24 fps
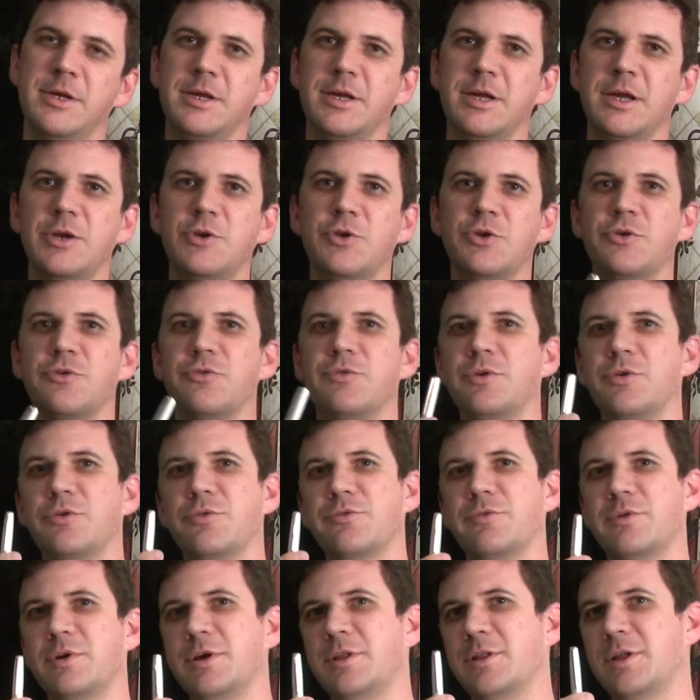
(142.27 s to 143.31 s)
It just feels
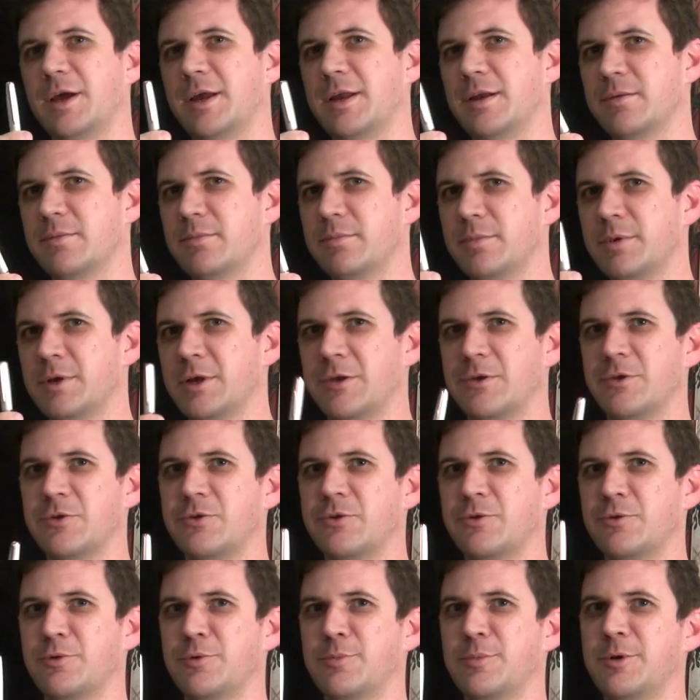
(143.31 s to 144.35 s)
very light because it's
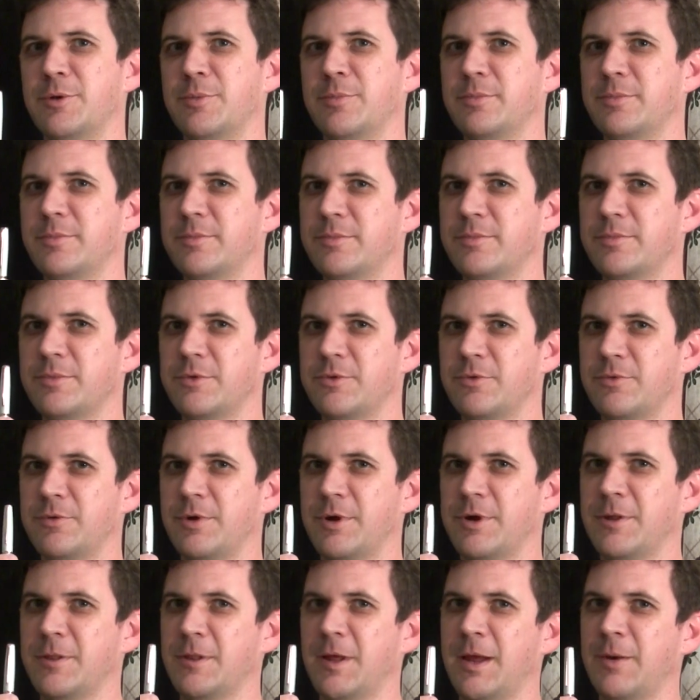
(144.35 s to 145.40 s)
aluminum. It's a very
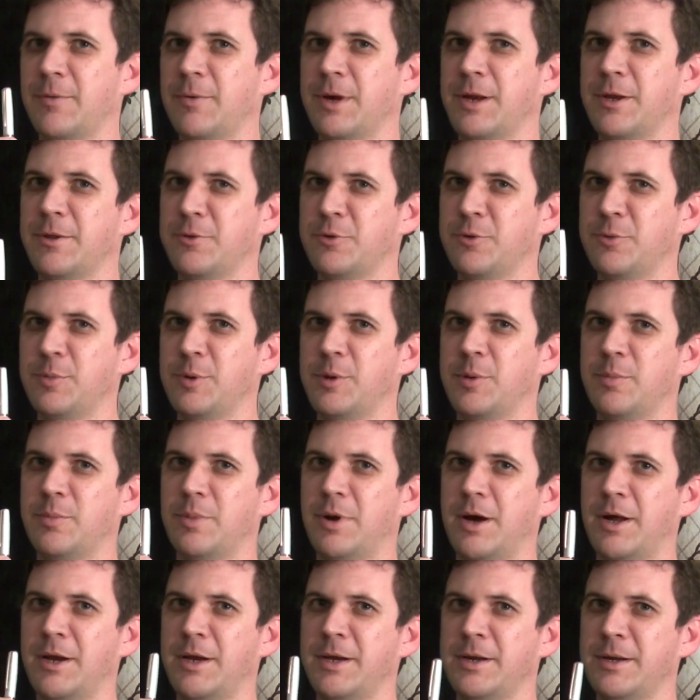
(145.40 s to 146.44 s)
lightweight aluminum
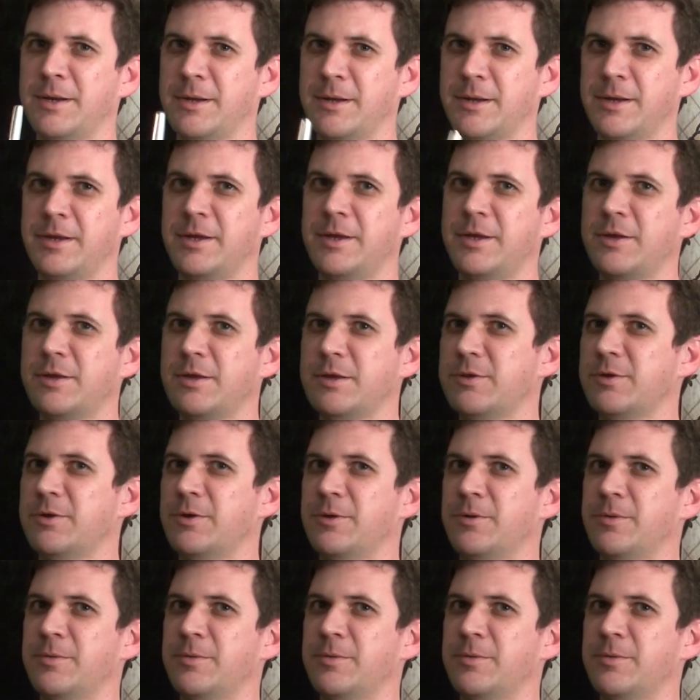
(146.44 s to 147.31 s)
body, so